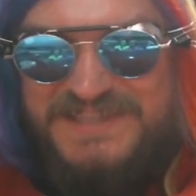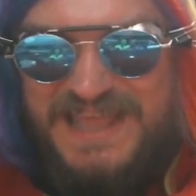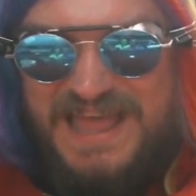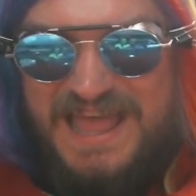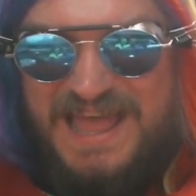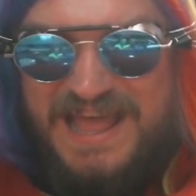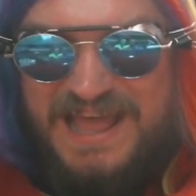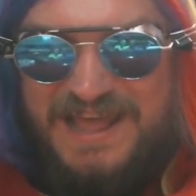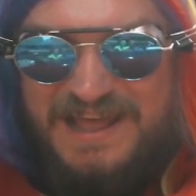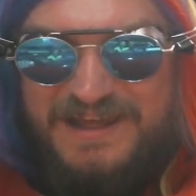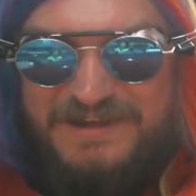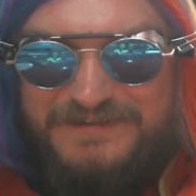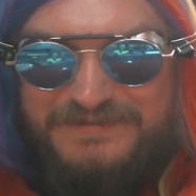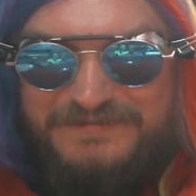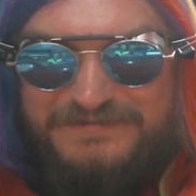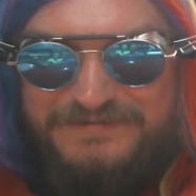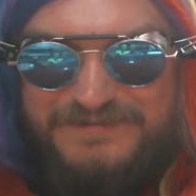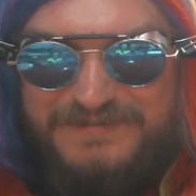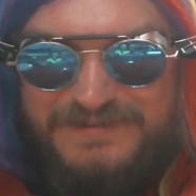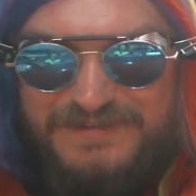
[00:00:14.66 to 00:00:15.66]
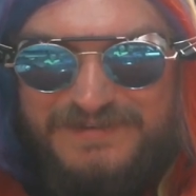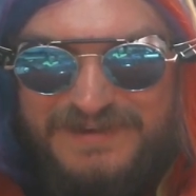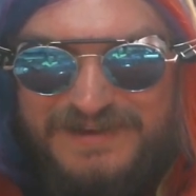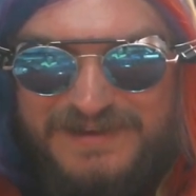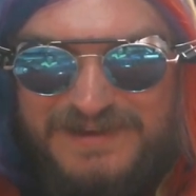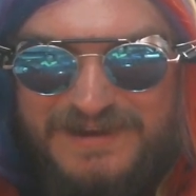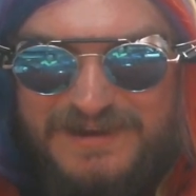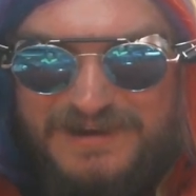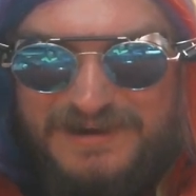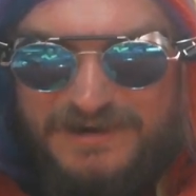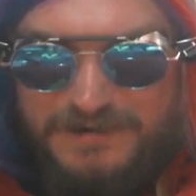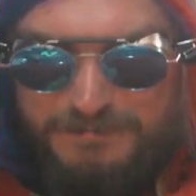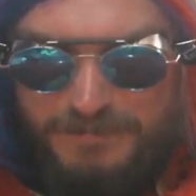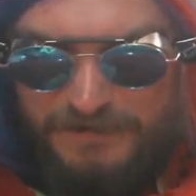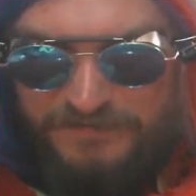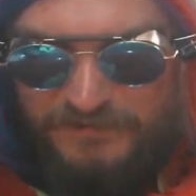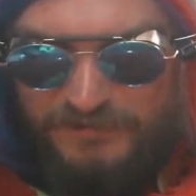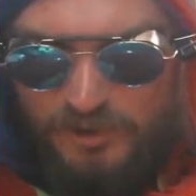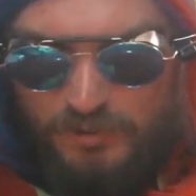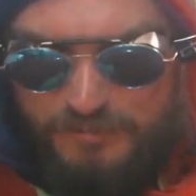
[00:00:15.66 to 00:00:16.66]
love.
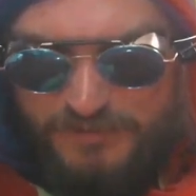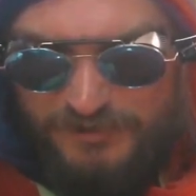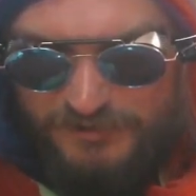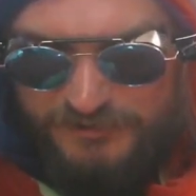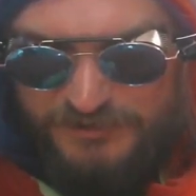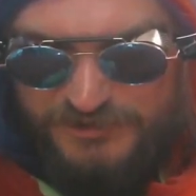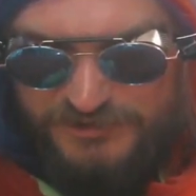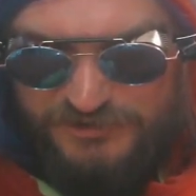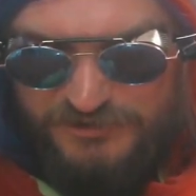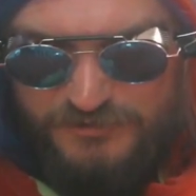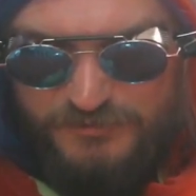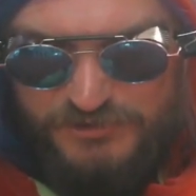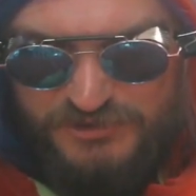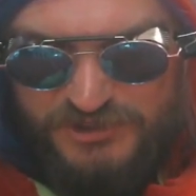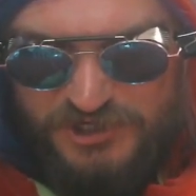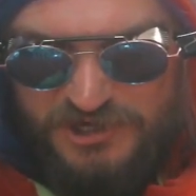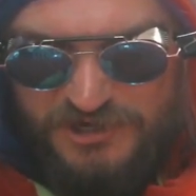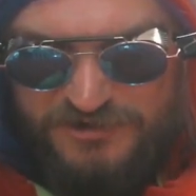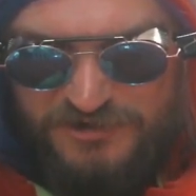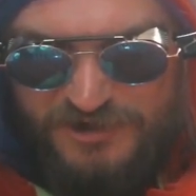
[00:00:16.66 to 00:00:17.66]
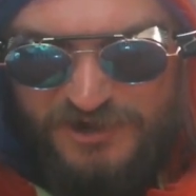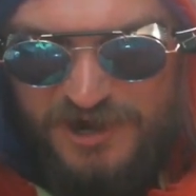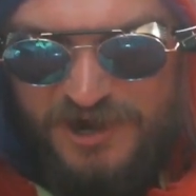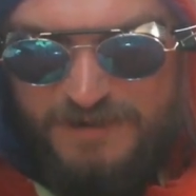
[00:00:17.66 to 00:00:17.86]
Buffalo Bill needs a new skin.